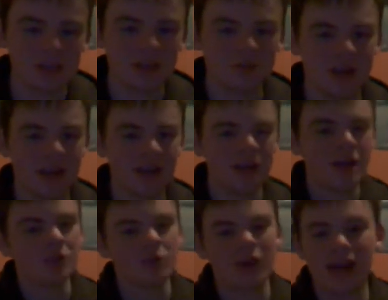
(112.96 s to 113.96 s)
the ring.
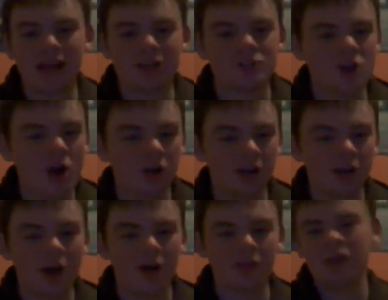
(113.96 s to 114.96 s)
They're getting assaulted
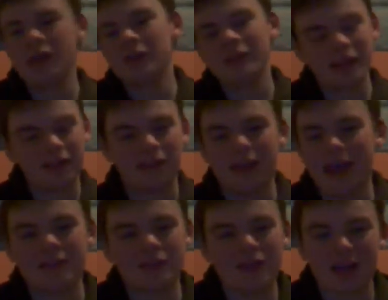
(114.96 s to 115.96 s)
on. That's the
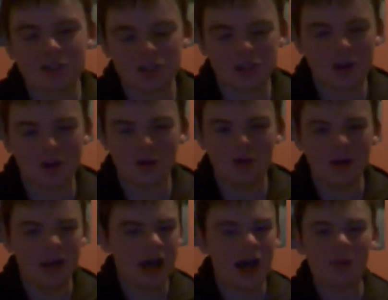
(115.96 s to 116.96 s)
end of that show.
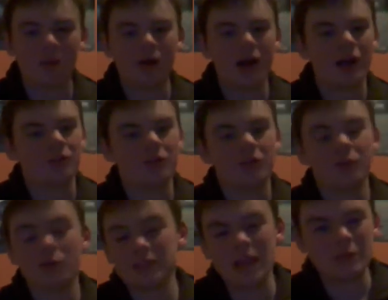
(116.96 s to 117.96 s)
The
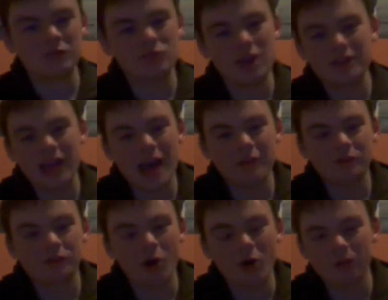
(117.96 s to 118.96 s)
third time we've tried to
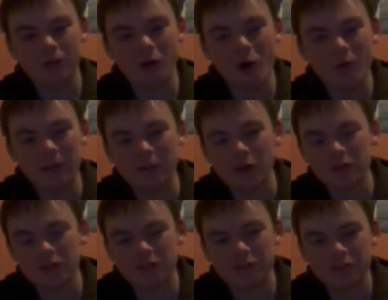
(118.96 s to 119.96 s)
have Kofi
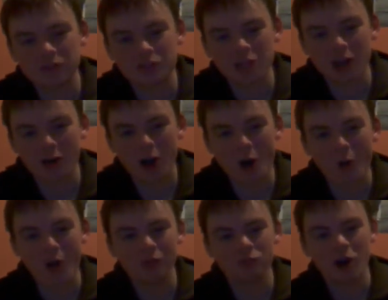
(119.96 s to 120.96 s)
versus
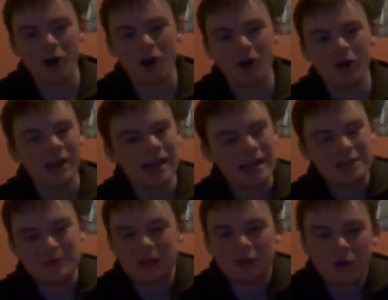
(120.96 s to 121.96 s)
Jericho on Raw,
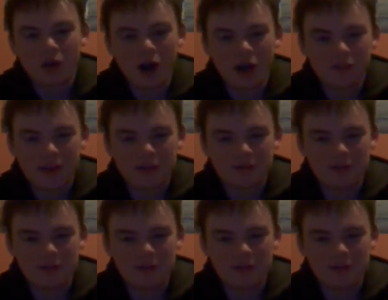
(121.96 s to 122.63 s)
it's been a no contest